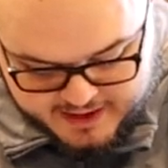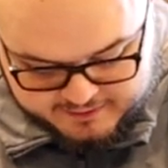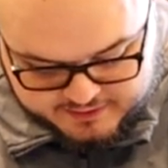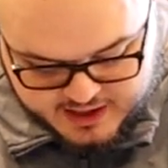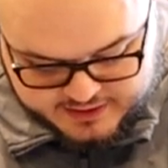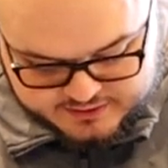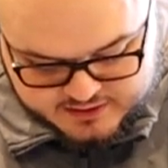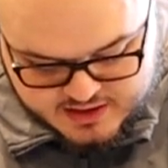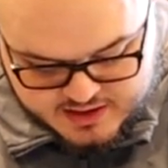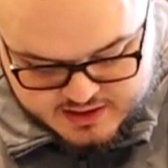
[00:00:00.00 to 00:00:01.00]
better for us,
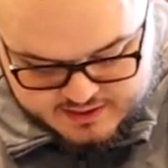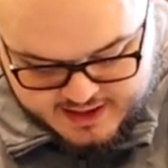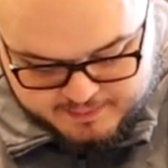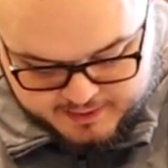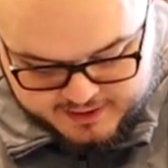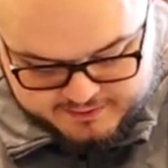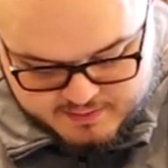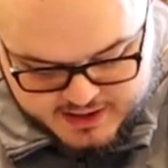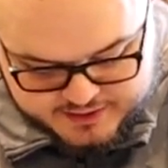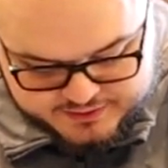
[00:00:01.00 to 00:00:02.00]
that apart
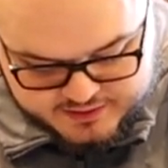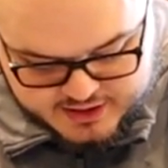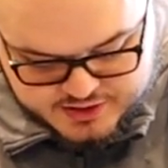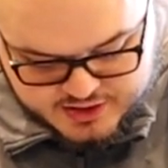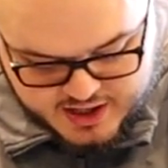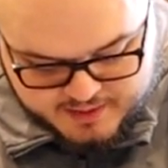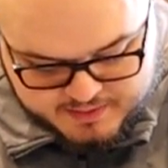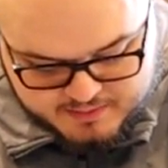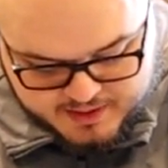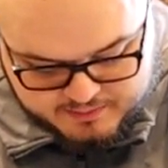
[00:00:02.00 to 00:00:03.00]
from us, they should not
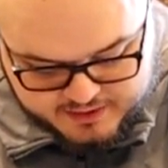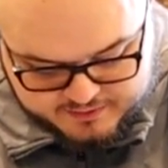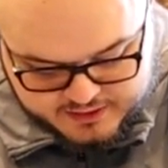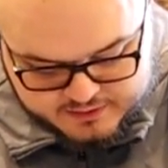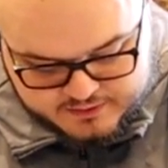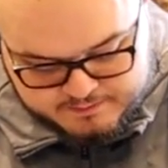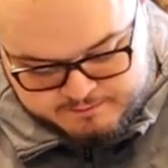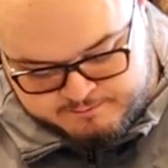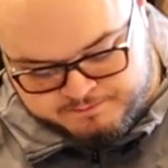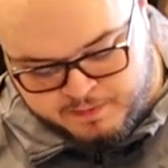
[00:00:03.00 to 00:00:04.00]
be made perfect.
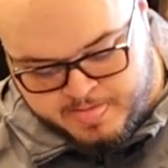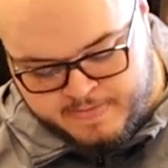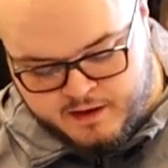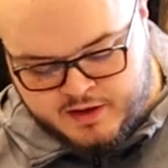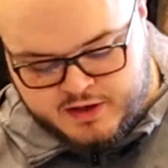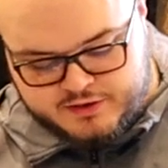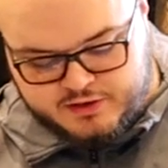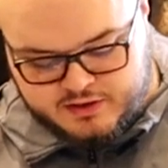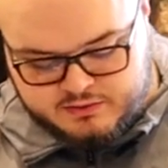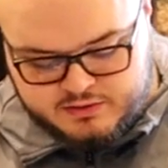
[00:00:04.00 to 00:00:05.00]

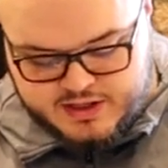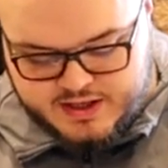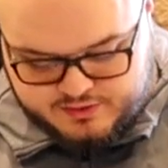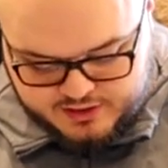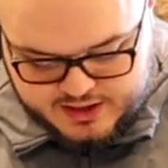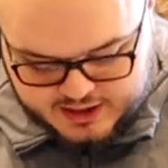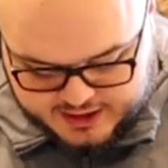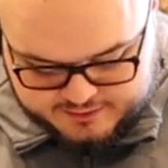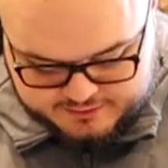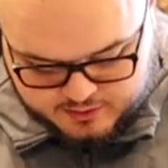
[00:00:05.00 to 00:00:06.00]
So really in
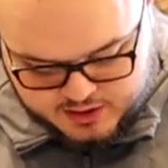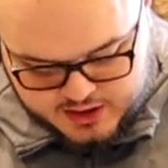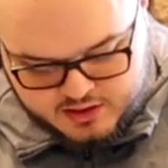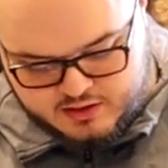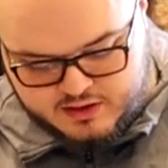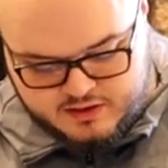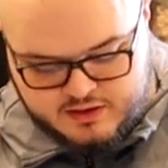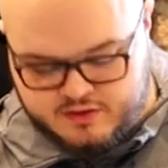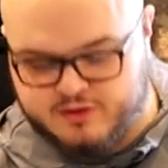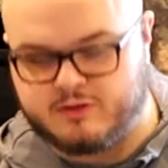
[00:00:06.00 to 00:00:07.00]
39 and 40, and
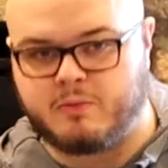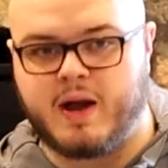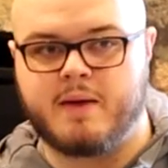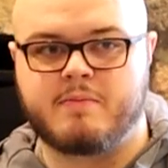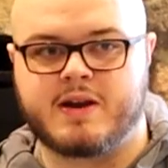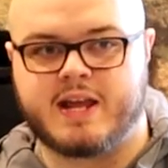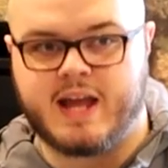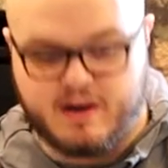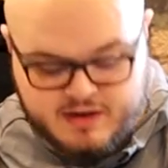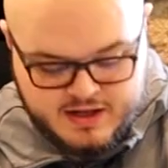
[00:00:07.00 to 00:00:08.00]
this is why I'm
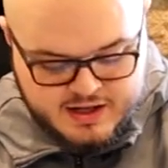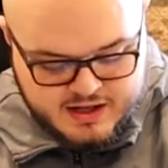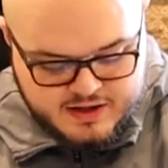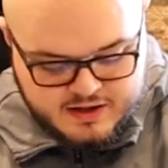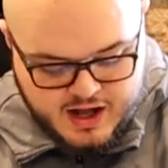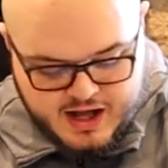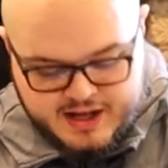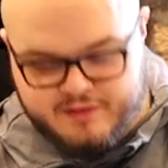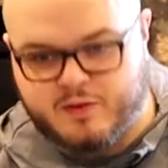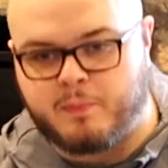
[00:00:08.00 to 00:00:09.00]
bringing out,
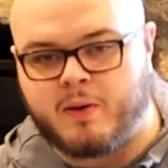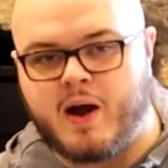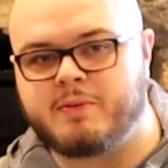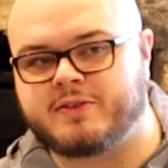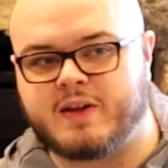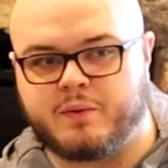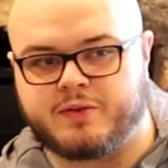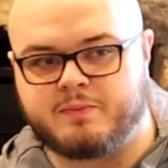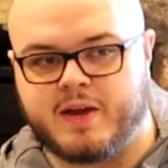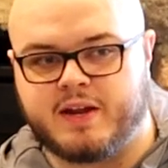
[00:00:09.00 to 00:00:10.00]
if the promise that
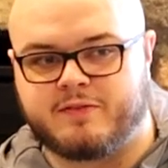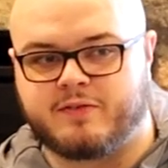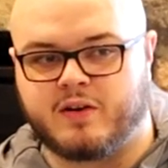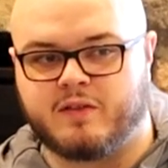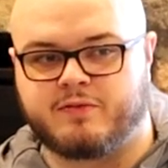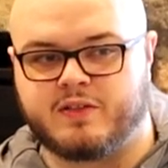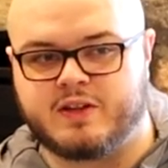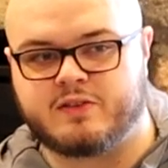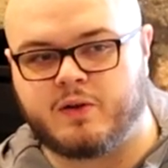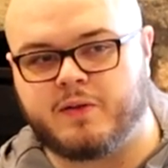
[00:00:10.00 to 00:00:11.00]
was made for
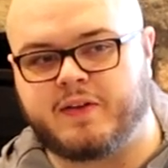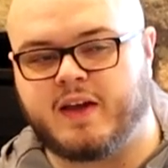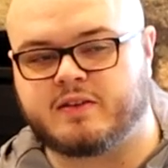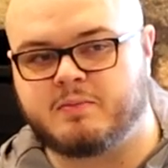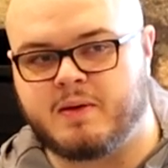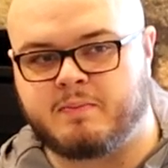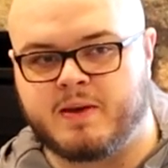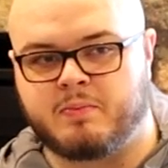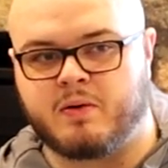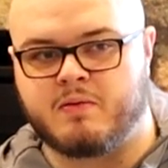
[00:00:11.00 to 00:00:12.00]
these Old Testament
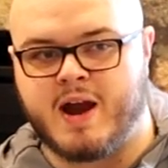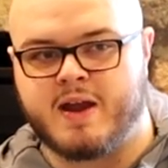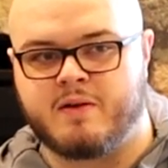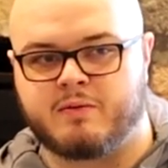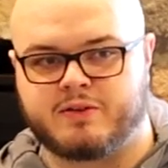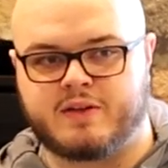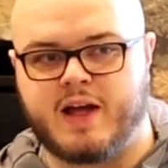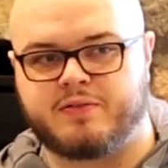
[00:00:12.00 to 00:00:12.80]
people, right, was